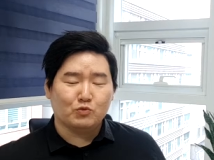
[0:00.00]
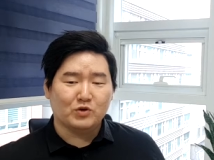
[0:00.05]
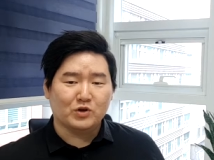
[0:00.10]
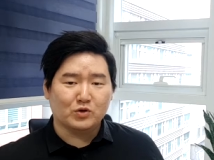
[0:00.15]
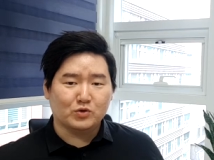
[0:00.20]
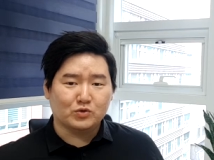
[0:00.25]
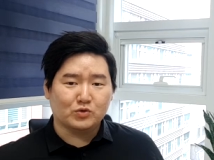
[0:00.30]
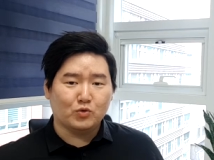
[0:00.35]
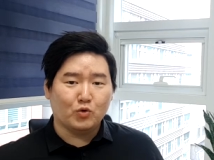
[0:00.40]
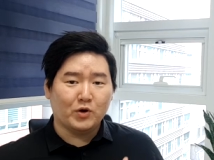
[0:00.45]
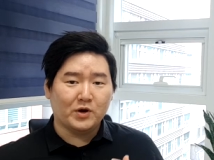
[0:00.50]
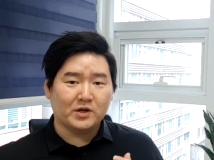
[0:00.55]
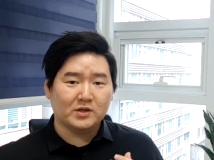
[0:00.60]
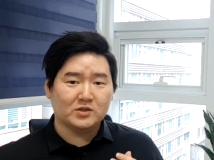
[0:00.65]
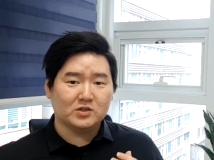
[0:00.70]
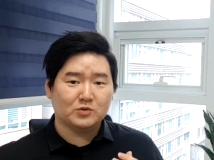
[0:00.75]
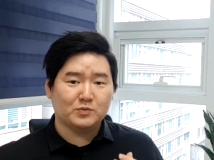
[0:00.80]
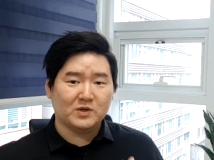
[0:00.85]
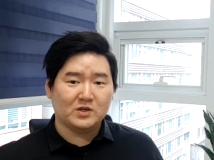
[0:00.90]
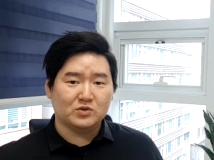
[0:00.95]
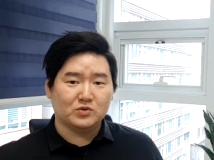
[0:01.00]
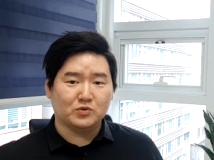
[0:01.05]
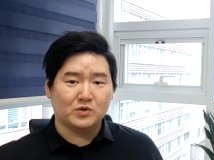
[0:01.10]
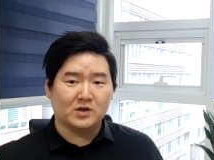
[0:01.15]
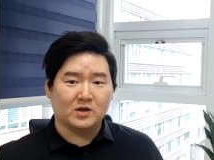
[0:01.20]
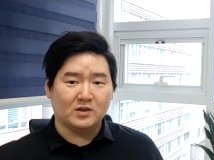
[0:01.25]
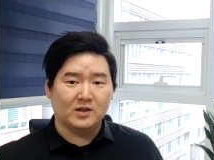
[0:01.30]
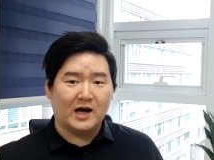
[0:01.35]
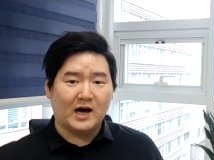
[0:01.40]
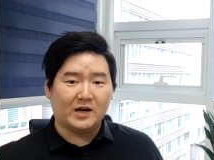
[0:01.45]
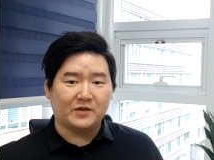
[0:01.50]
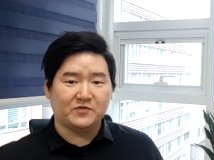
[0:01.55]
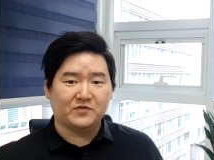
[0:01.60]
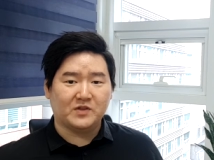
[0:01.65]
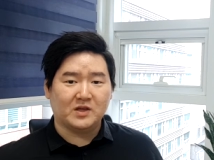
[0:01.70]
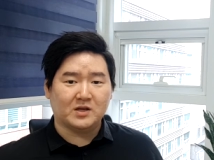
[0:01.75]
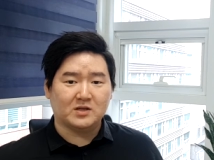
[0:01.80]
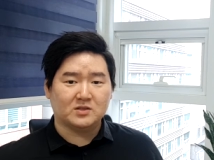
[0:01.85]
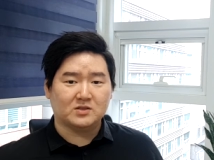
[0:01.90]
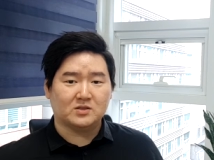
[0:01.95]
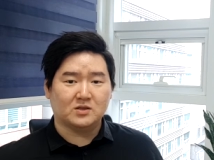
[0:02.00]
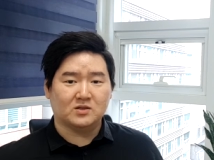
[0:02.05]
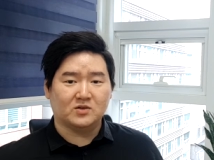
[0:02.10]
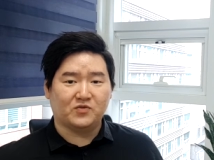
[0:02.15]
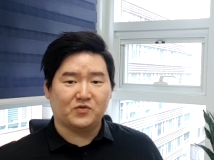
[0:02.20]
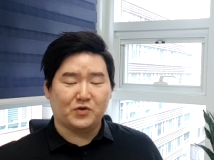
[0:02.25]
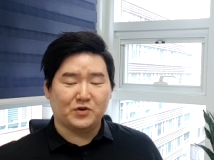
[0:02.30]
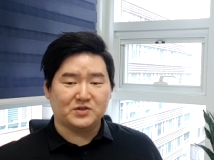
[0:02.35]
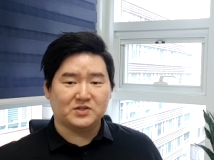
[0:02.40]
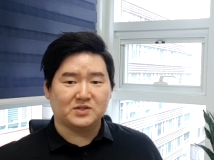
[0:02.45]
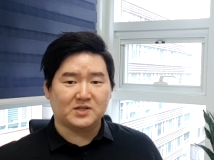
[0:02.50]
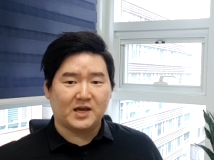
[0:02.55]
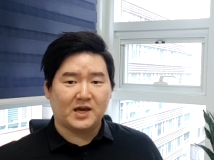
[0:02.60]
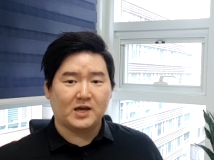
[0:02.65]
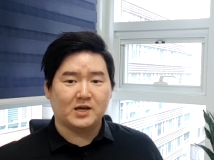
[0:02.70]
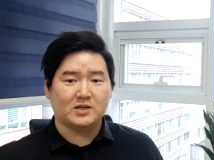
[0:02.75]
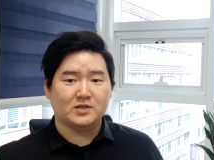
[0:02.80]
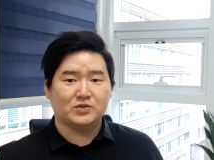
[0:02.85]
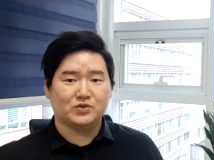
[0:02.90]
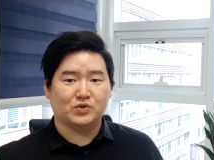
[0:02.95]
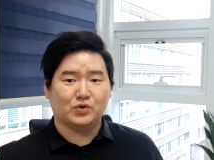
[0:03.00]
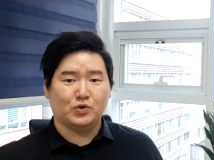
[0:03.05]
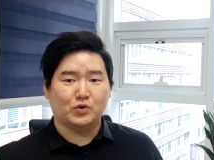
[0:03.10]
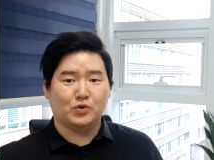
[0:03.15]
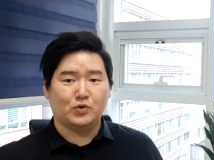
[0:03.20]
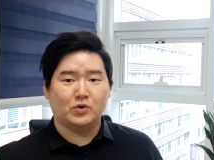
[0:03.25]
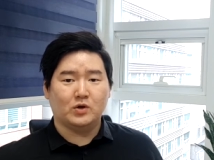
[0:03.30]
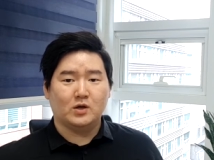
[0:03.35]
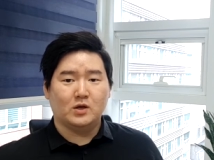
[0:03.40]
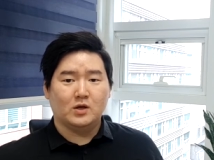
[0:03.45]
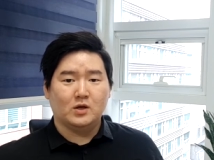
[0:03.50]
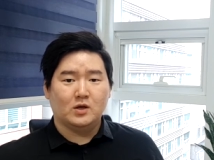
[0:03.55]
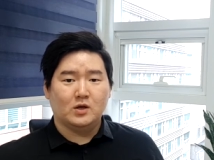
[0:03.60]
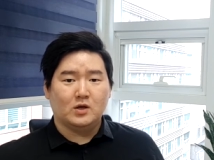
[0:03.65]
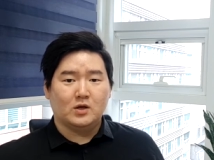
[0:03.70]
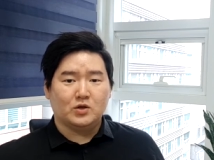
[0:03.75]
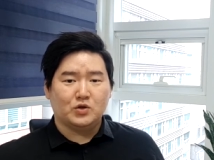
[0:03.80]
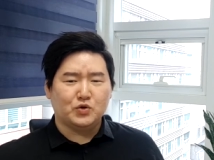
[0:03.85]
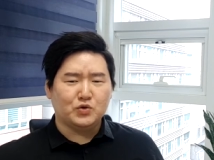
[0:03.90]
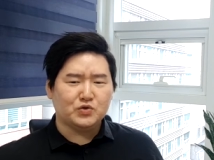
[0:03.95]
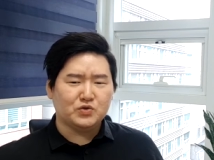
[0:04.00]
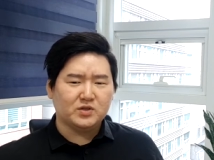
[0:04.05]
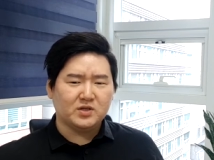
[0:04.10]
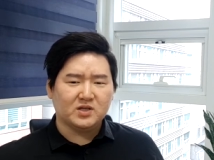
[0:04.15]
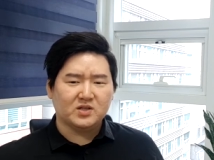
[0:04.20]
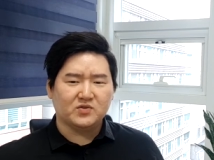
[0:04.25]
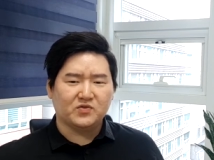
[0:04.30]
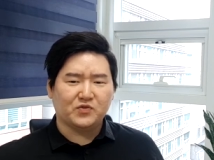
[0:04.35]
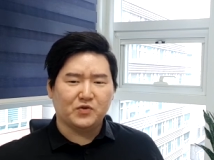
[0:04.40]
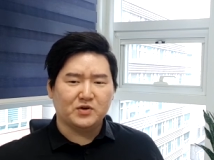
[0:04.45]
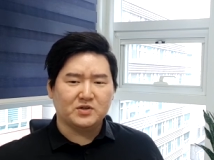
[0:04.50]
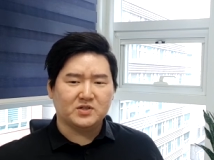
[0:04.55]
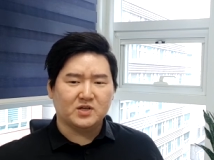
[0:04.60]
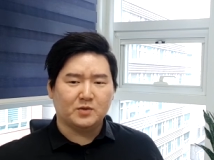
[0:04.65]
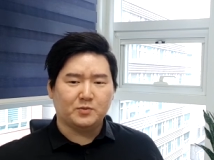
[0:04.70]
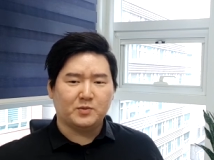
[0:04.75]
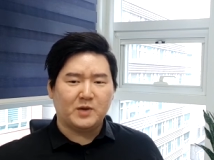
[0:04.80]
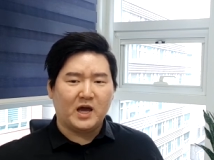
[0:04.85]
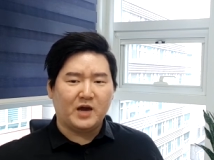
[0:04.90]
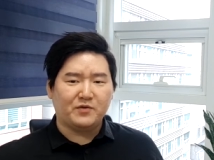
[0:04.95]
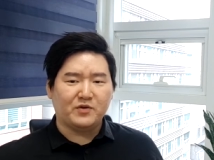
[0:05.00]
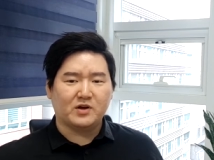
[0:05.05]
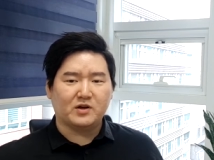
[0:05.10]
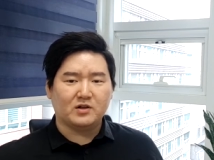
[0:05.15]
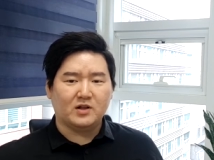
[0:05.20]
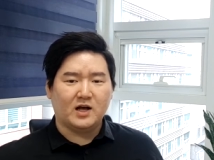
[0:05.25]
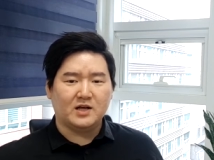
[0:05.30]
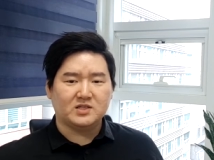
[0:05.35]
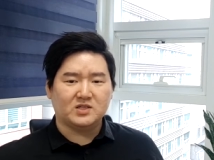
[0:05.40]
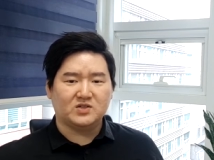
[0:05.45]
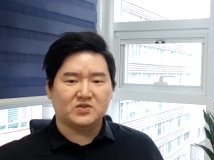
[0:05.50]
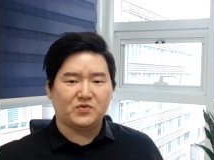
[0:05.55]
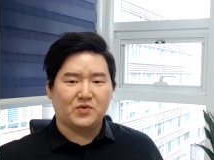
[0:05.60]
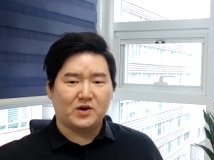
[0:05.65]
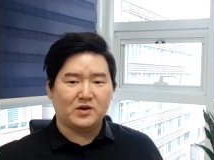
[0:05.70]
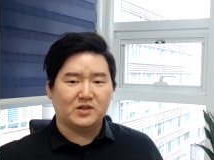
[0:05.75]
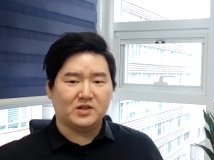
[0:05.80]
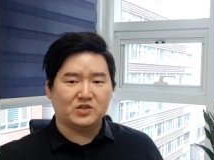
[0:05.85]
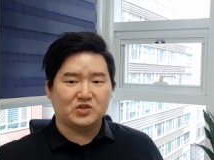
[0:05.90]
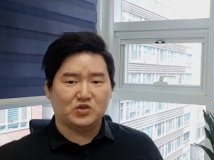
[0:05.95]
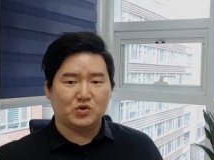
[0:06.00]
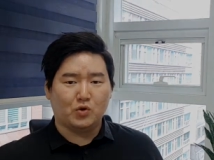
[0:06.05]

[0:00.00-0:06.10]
We're going to be doing a lot of things on the first day, so usually the first day of every class is fairly